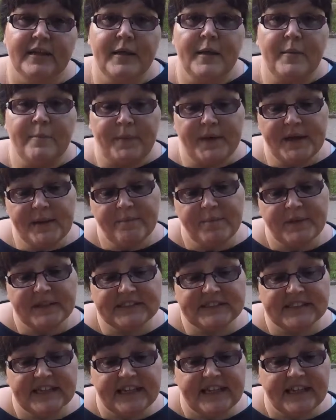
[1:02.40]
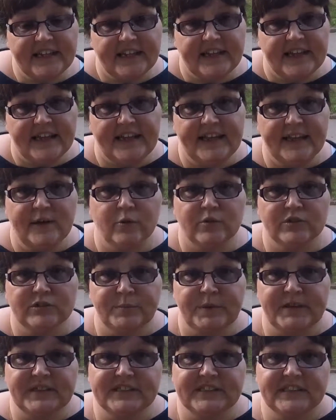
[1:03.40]
Being busy equals
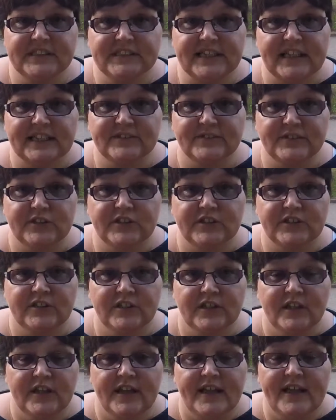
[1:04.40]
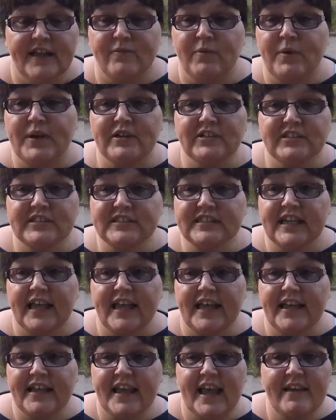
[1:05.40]
being successful. If we could
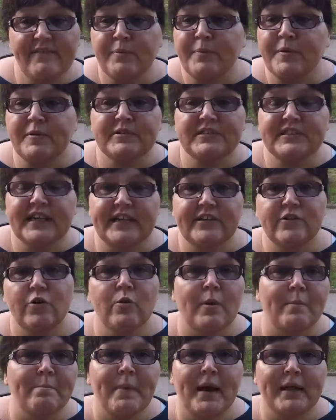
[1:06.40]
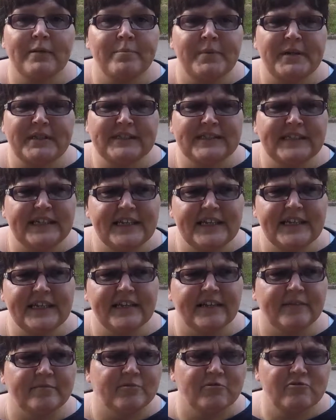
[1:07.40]
say, everybody was saying, oh, I'm mad busy,
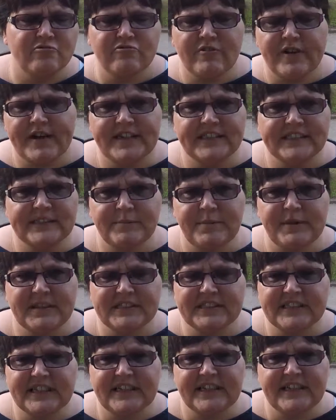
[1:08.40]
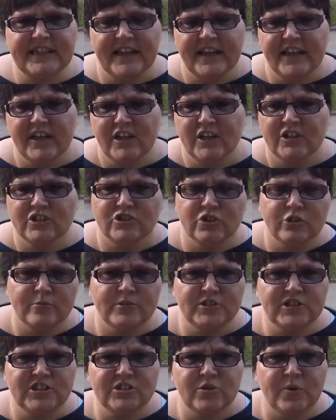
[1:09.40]
I'm crazy busy, so
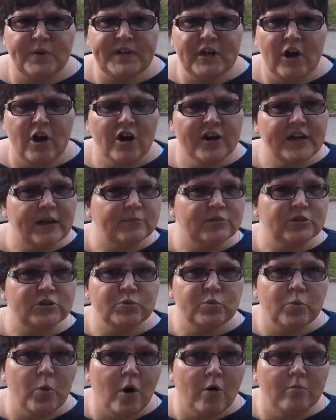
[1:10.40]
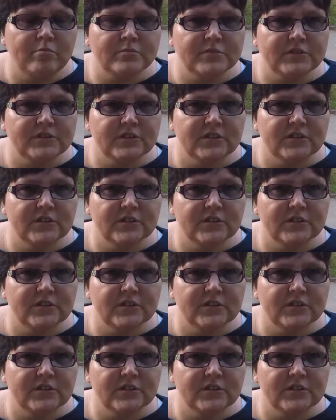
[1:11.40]
much is going on, I'm swamped.